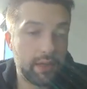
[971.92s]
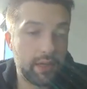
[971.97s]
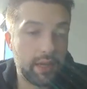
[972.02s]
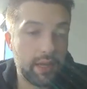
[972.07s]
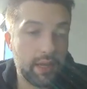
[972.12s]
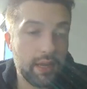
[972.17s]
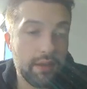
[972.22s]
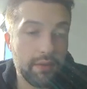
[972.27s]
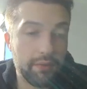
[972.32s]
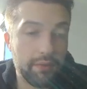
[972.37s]

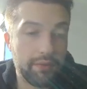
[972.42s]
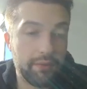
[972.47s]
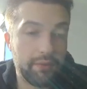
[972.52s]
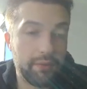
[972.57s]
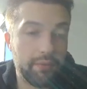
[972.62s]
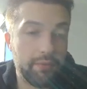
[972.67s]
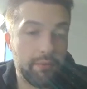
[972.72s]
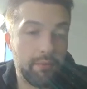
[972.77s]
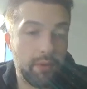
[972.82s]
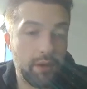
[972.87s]
if
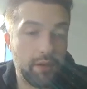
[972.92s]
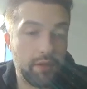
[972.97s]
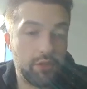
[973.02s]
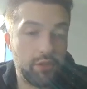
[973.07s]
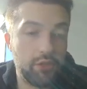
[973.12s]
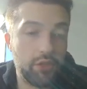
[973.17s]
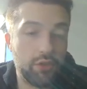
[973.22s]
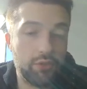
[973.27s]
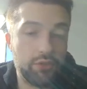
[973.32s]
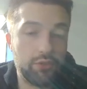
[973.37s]
Marcus
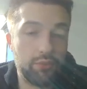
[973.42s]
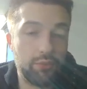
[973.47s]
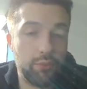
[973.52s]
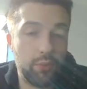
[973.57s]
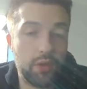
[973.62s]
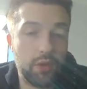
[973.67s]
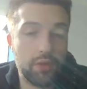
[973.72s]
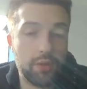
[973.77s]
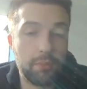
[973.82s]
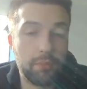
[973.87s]
Jones
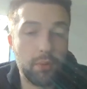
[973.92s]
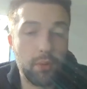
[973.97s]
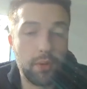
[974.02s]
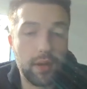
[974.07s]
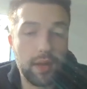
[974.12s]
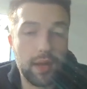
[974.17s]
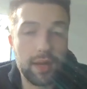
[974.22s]
were on the board,